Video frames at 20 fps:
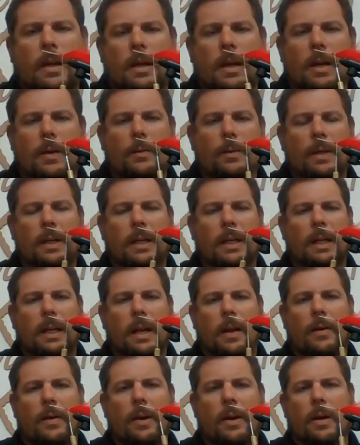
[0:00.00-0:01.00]
And we're going to
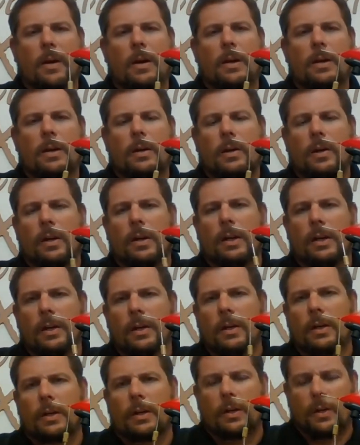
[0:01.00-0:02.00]
carry on and on and
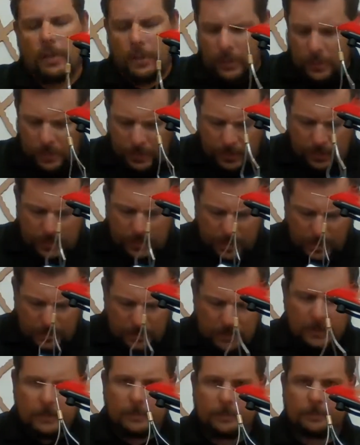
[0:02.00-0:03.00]
on and on doing
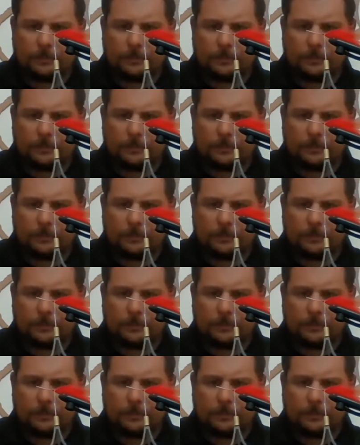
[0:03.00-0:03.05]
that